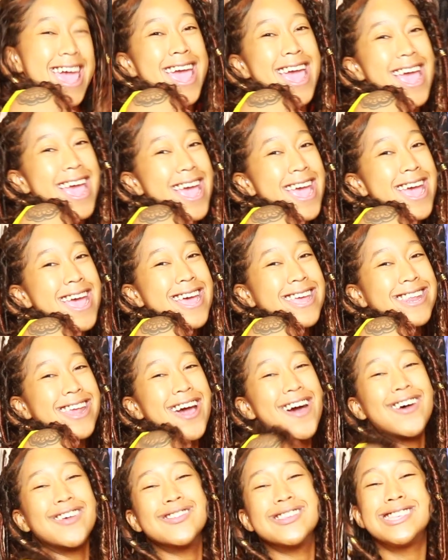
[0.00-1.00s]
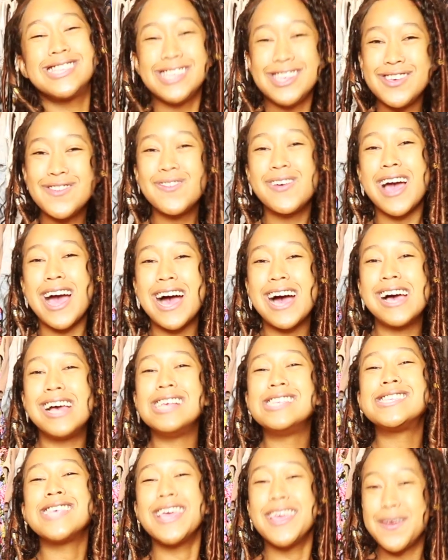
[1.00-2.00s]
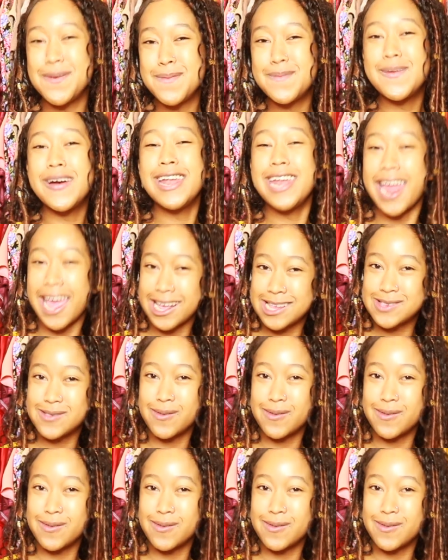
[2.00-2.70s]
And I'll see you guys in my next